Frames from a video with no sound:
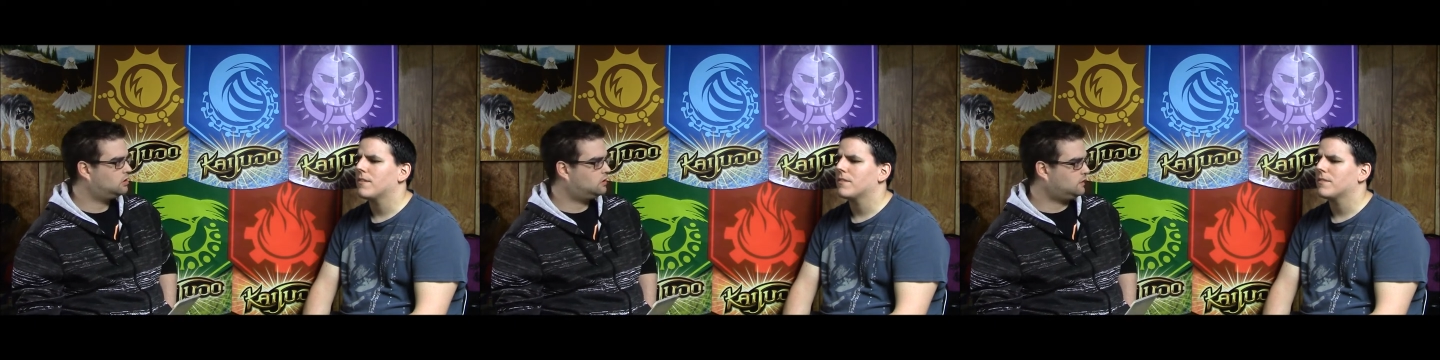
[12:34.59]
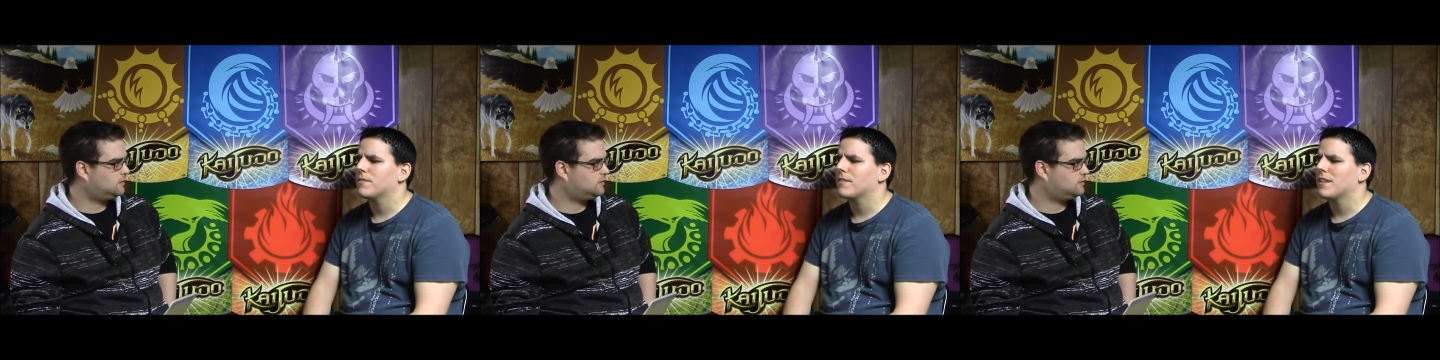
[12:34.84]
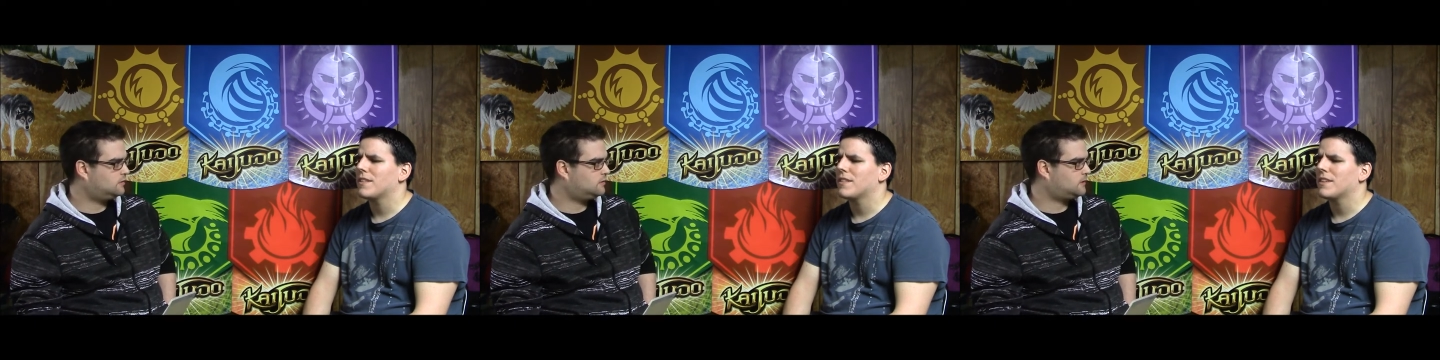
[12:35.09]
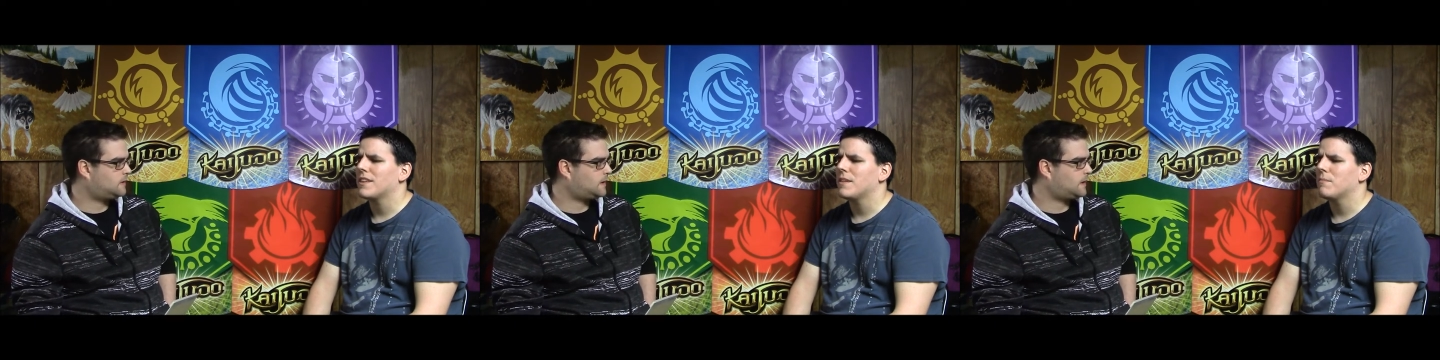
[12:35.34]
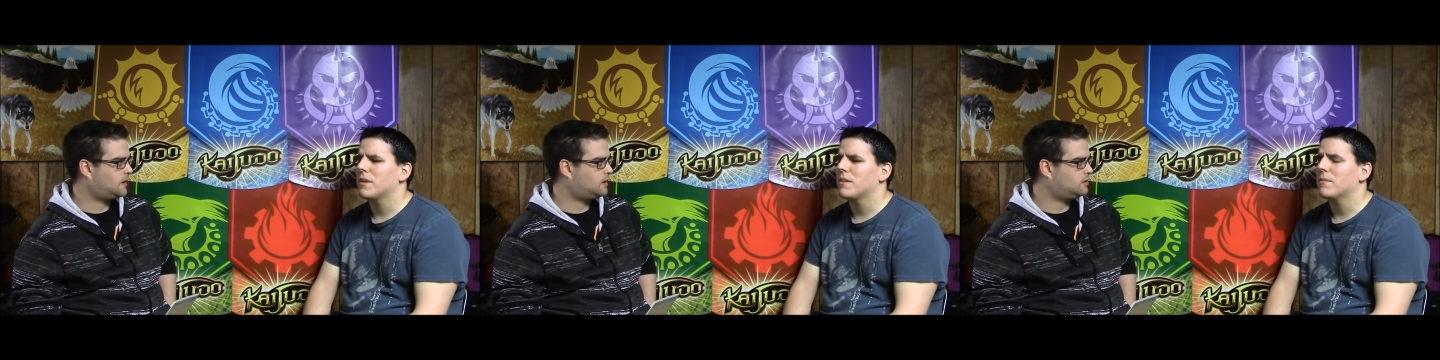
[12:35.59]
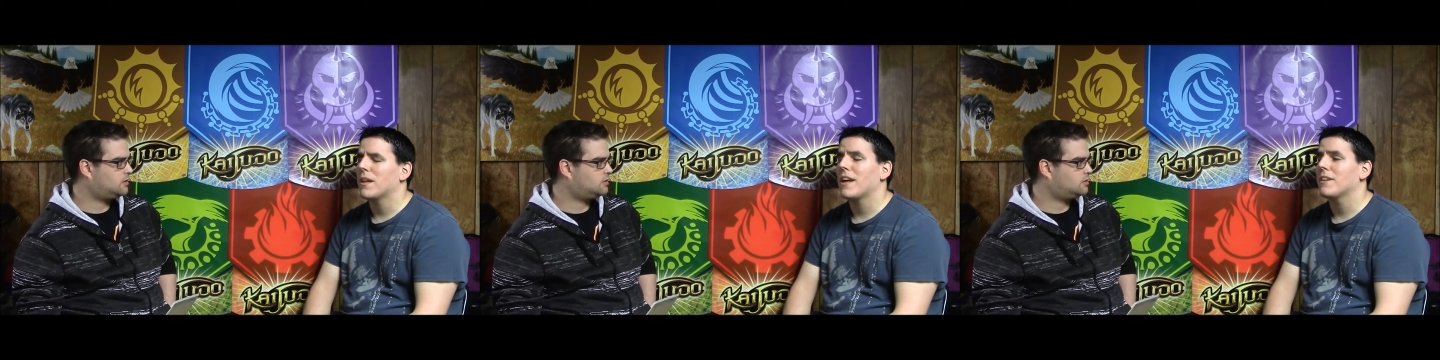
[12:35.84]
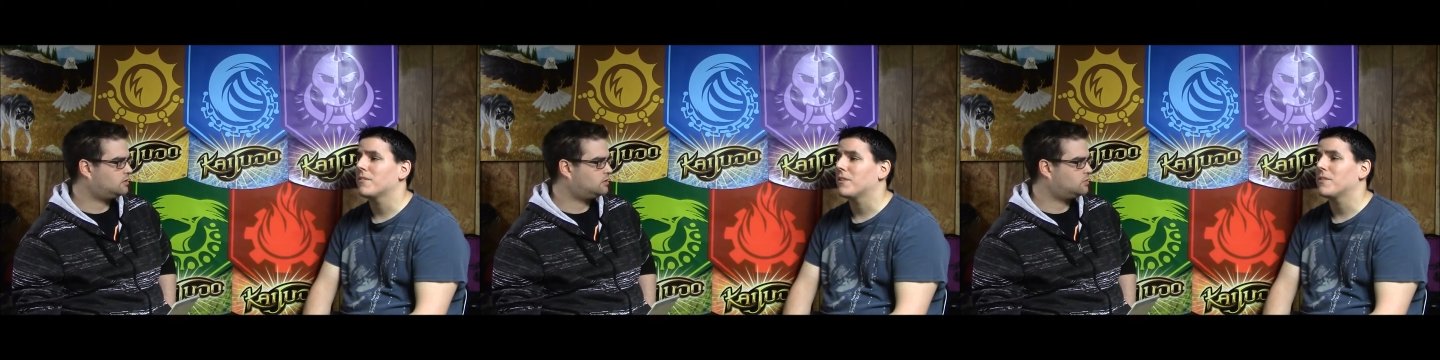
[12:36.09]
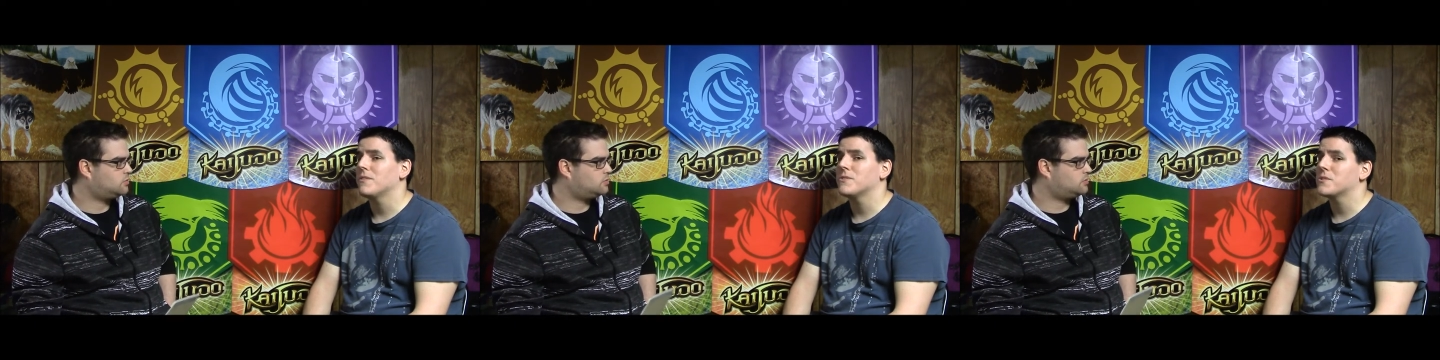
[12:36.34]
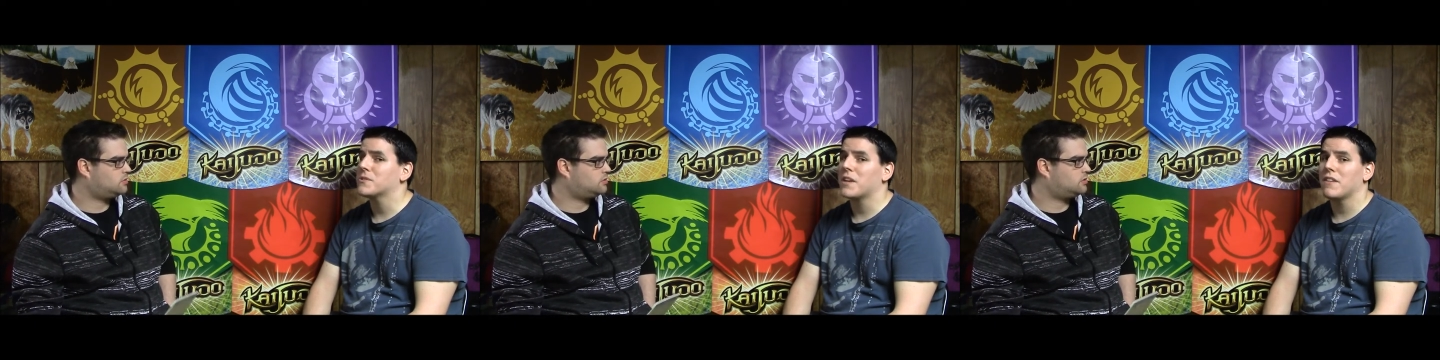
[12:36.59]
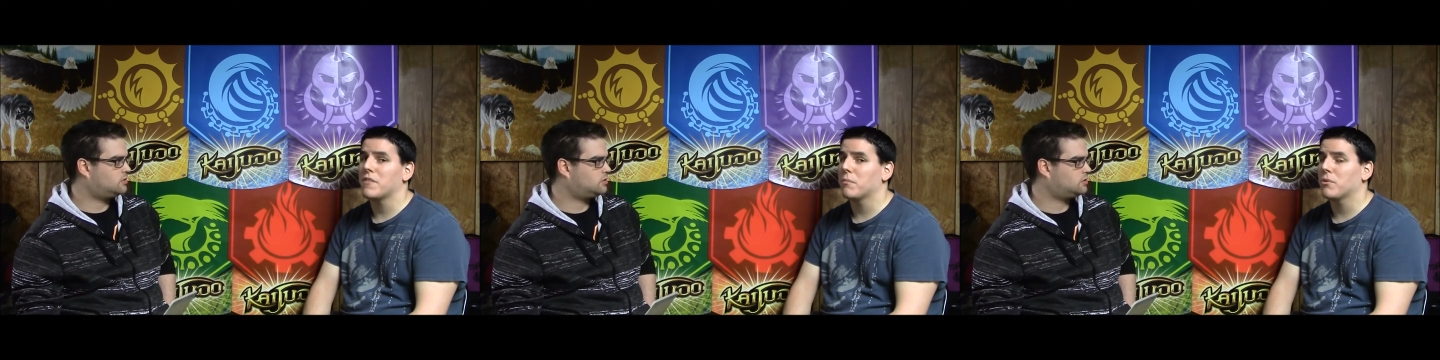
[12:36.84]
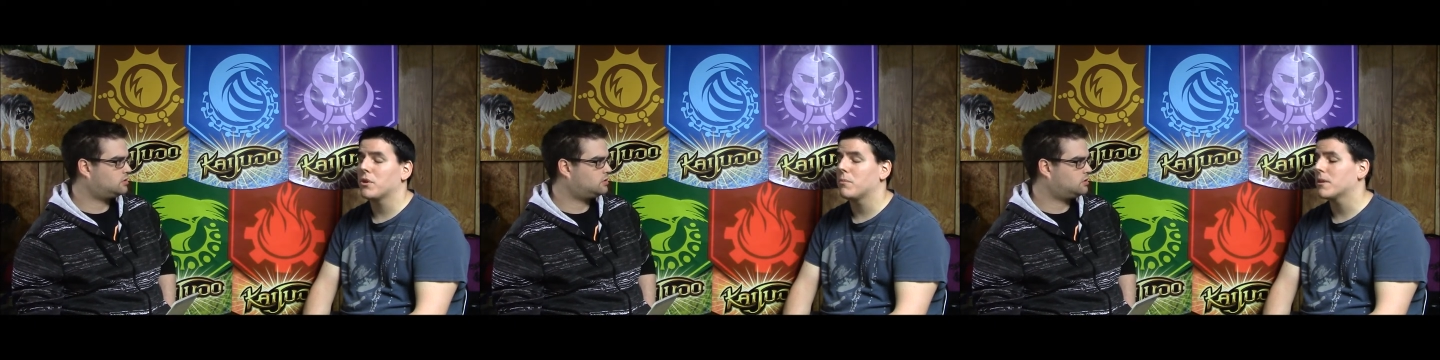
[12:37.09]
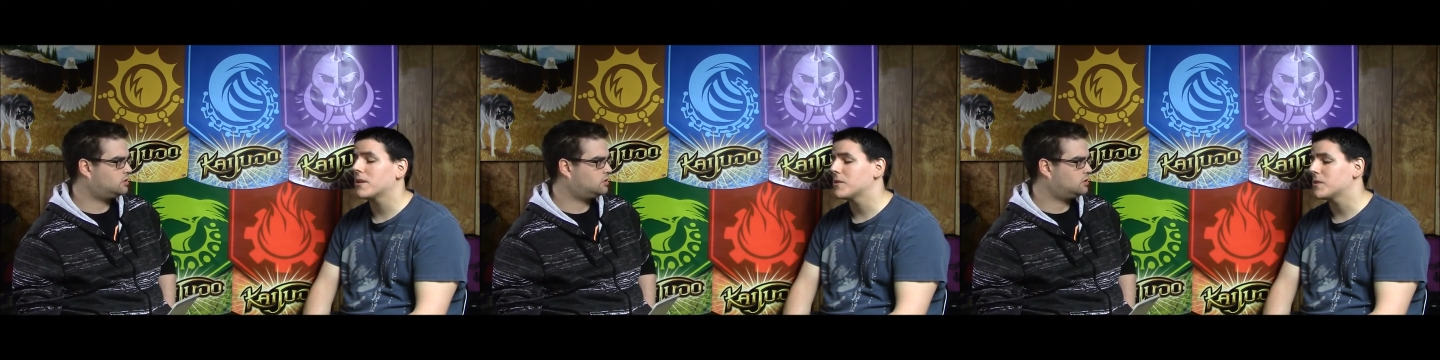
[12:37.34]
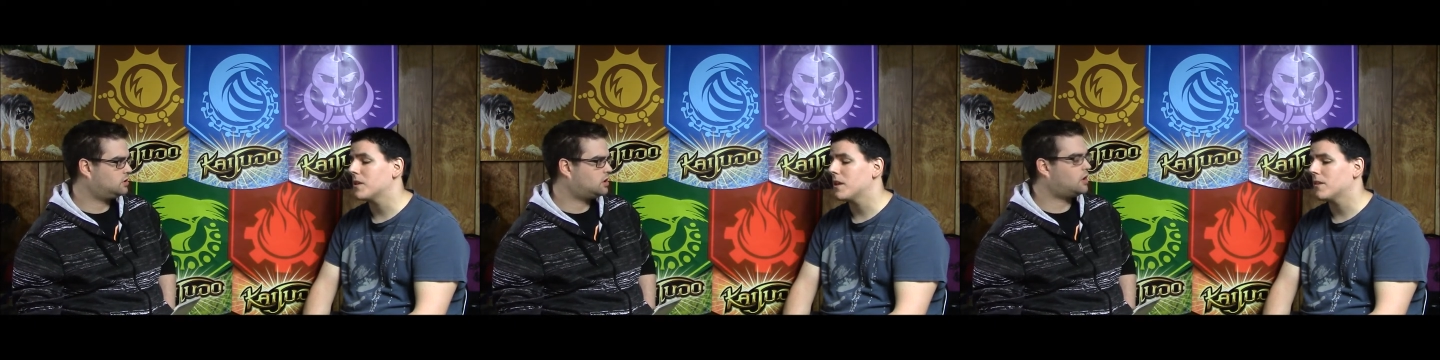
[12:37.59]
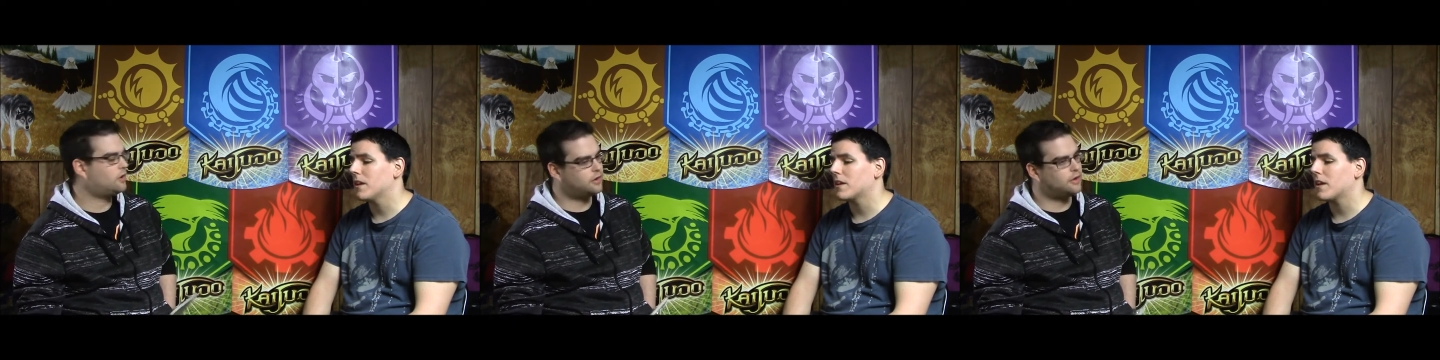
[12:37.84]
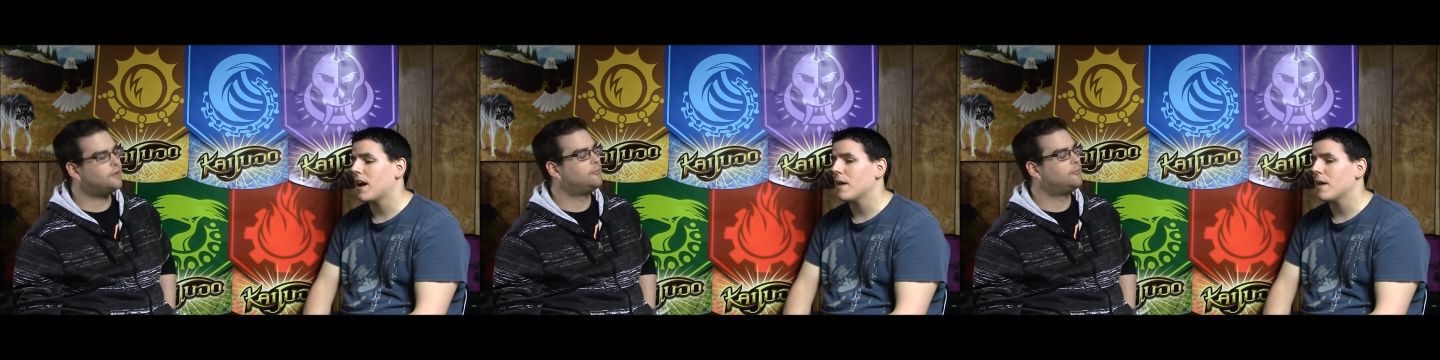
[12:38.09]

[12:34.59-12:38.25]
Speaker 1: don't. I think he might have been. I don't know. It was kind of a blur because like okay.